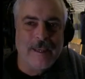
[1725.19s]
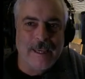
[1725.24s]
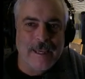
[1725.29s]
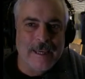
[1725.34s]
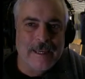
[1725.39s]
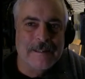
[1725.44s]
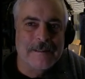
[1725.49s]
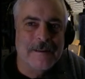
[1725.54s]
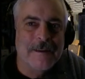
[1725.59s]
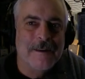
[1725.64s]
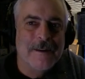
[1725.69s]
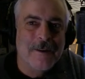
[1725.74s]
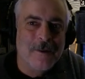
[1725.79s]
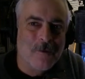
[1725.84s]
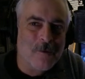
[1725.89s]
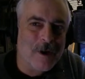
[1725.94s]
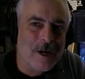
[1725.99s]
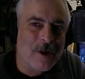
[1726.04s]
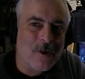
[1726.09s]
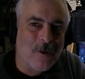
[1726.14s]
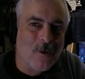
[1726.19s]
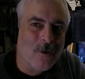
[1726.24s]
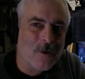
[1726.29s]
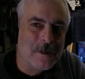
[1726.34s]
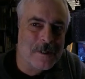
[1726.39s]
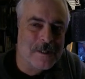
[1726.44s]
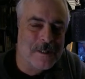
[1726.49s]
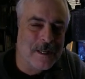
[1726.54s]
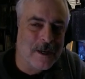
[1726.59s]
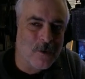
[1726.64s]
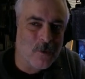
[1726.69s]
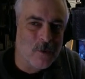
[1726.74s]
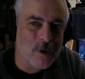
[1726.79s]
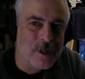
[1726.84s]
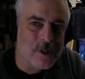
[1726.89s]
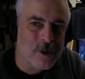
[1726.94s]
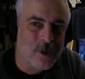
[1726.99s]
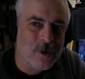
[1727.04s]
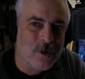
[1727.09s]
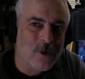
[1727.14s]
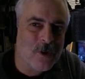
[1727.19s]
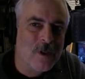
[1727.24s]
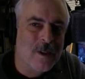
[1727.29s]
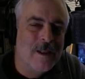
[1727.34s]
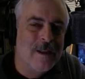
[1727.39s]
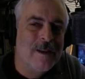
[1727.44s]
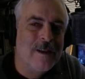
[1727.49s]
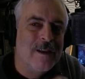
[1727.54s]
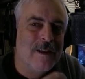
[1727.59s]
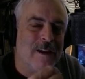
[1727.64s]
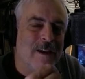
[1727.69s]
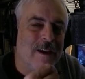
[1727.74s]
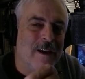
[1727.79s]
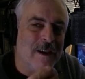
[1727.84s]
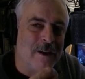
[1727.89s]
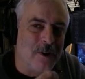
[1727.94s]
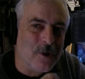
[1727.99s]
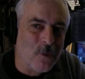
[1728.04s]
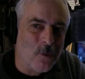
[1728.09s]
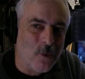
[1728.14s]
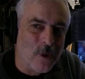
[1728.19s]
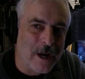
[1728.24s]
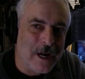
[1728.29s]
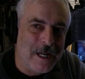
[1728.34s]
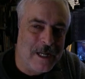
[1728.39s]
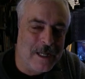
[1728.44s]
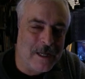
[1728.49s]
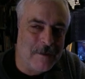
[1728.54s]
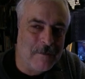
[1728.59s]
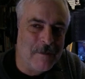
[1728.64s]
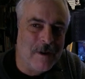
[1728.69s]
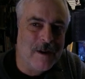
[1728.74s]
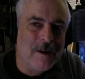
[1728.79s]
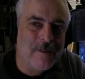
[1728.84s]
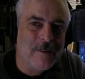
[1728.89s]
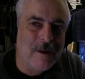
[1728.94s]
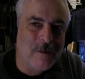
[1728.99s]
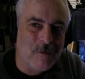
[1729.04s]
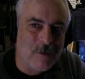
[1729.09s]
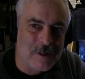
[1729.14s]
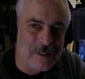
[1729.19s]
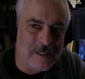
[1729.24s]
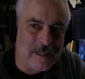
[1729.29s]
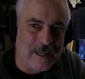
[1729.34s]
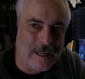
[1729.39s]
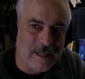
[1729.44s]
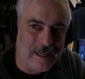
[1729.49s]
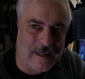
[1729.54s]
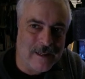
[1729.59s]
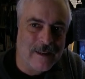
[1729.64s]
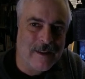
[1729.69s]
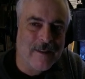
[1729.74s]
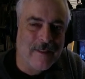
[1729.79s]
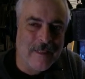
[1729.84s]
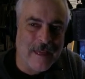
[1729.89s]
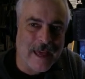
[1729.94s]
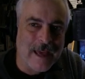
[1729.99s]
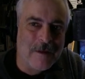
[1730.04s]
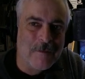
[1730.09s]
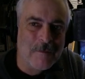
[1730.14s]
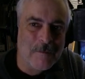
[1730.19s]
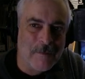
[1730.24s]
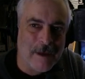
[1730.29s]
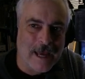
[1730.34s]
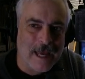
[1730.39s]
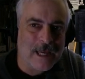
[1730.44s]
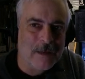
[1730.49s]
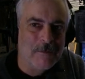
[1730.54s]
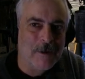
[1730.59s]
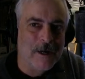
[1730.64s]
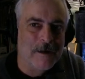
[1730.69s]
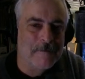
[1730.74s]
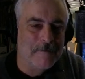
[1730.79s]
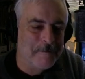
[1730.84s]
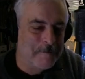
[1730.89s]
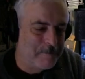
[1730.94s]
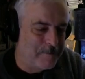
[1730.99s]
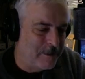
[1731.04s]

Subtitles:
it records the original uranium that was in that magma.